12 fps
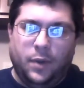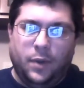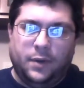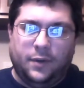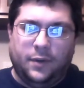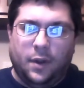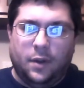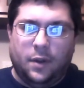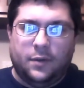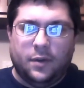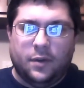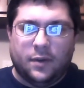But
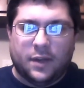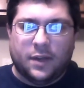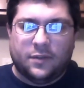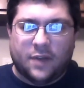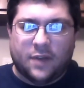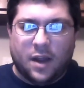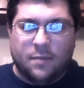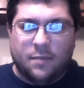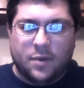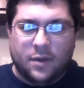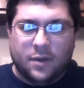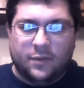until next time,
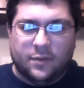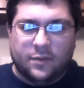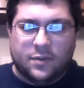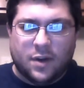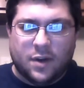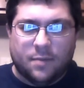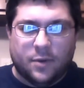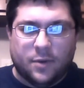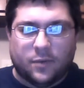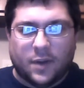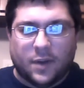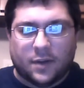this is John
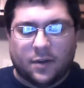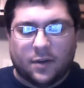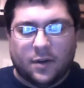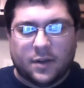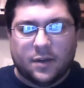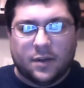Mule Tech Talk.